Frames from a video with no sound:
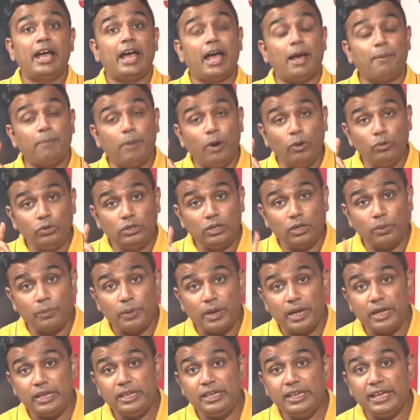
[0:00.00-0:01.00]
about the
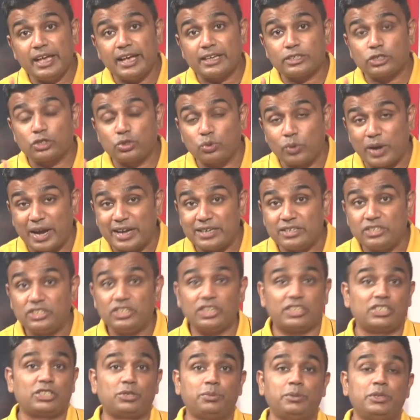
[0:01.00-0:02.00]
way he has to
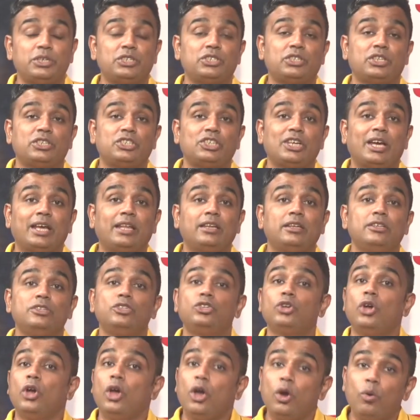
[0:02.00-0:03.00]
adjust, which is the
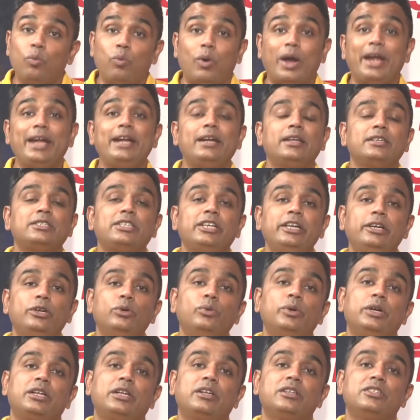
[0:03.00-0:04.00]
challenge, why does he
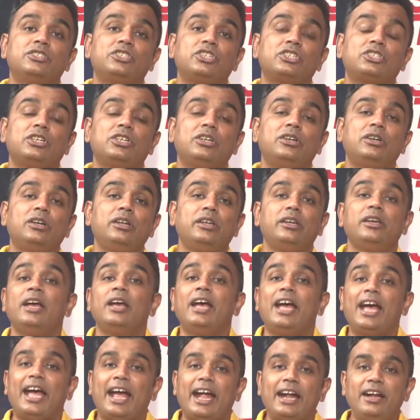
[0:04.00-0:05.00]
do it consistently,
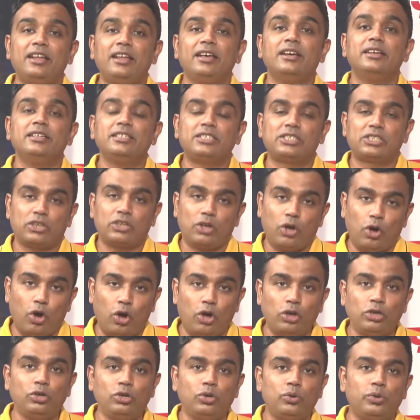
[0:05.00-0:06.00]
and his
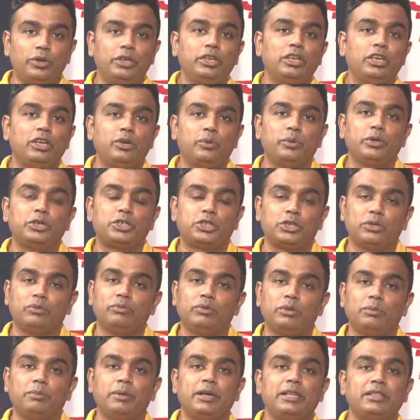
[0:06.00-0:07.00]
ongoing equation
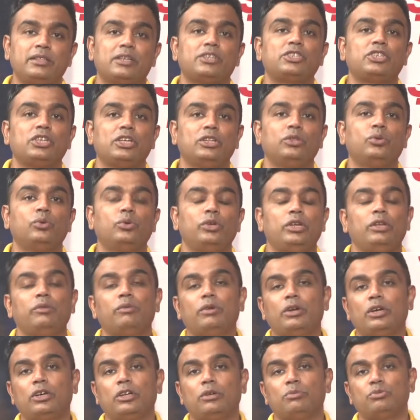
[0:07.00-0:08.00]
with Mahendra Singh Dhoni
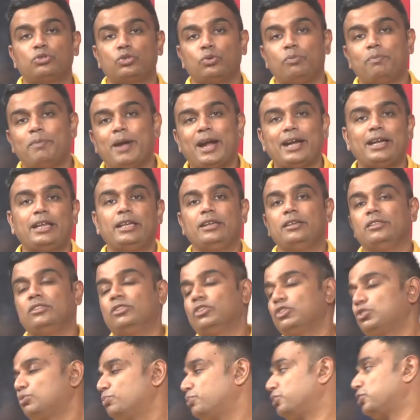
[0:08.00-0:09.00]
when it comes to batting
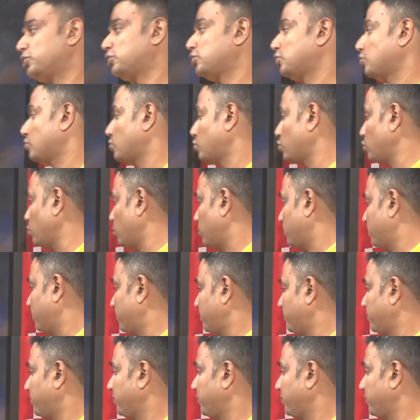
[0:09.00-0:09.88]
in this position. So,